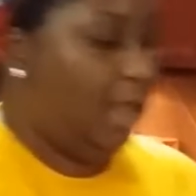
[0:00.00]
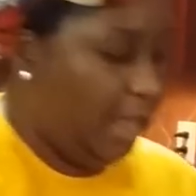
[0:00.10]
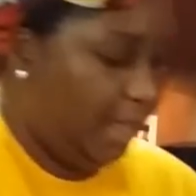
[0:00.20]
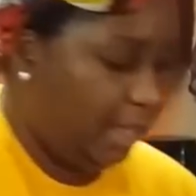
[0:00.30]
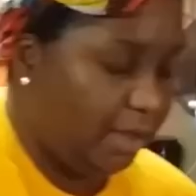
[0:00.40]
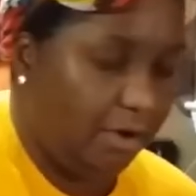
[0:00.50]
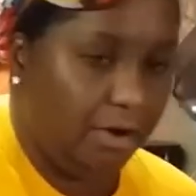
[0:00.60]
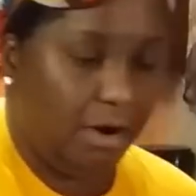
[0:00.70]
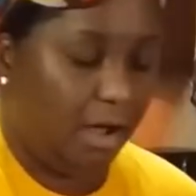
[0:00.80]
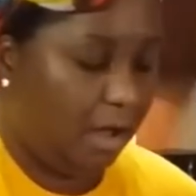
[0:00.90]

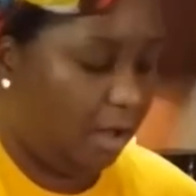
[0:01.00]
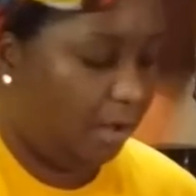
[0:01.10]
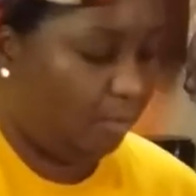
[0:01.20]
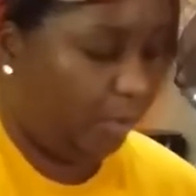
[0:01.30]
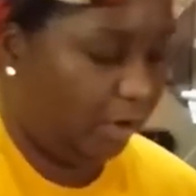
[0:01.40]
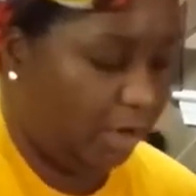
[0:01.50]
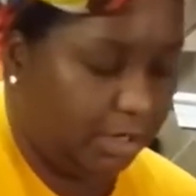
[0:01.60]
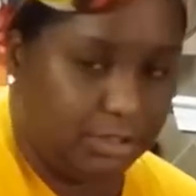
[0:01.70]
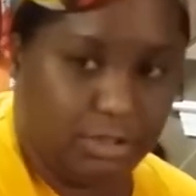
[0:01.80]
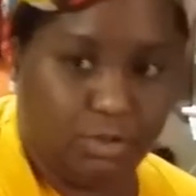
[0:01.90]
Here um, we're
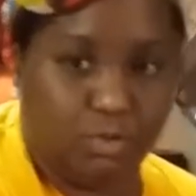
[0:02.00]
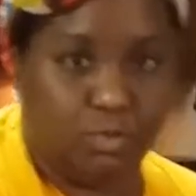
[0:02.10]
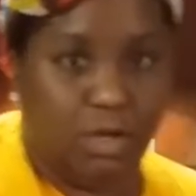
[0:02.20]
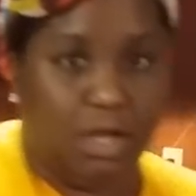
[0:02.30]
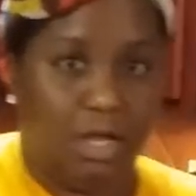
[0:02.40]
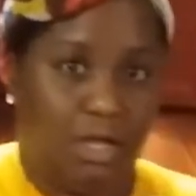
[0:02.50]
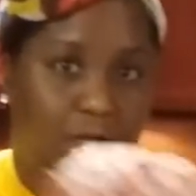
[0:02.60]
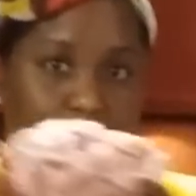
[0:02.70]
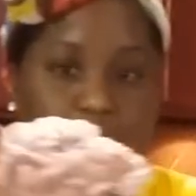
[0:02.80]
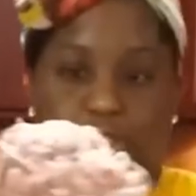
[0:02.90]
going to do
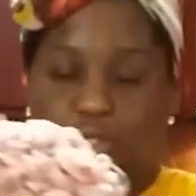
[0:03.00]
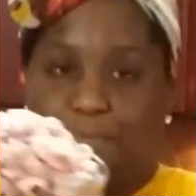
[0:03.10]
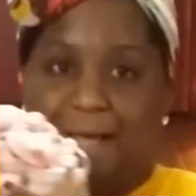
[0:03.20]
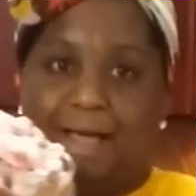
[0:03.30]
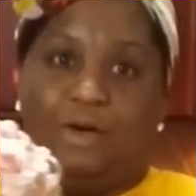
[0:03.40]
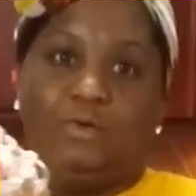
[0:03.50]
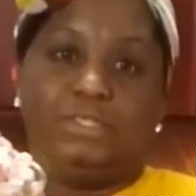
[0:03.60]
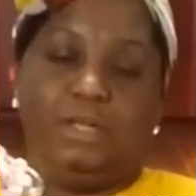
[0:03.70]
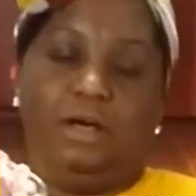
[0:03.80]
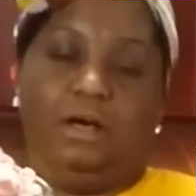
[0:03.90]
two pounds
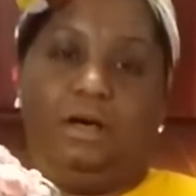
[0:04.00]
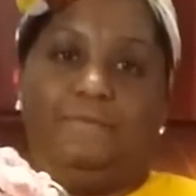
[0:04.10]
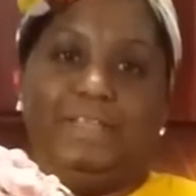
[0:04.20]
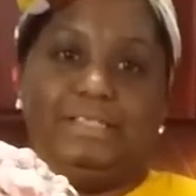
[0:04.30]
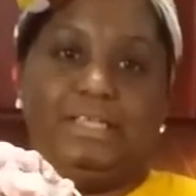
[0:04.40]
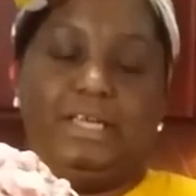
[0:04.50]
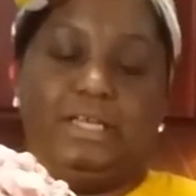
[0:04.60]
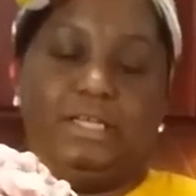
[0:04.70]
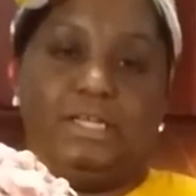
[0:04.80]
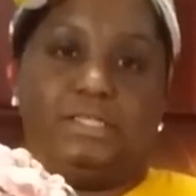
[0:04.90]
of, this
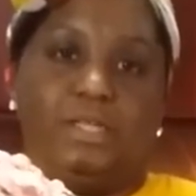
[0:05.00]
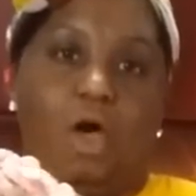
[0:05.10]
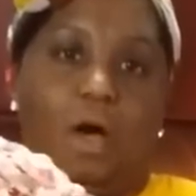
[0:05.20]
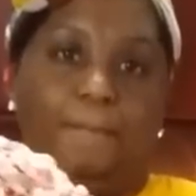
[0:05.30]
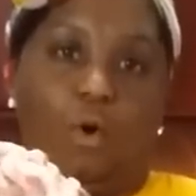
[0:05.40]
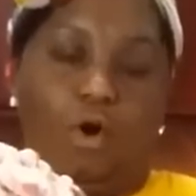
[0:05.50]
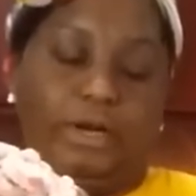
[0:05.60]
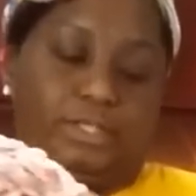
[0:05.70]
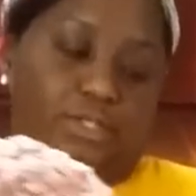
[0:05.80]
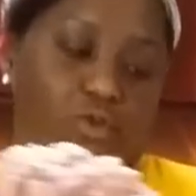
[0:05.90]
is pork
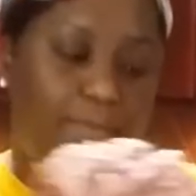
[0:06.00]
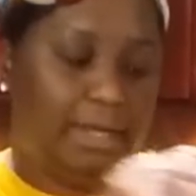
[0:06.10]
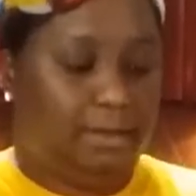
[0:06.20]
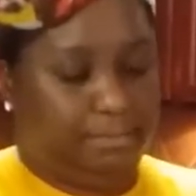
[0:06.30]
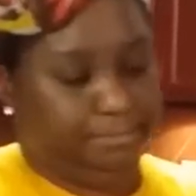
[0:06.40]
stew meat.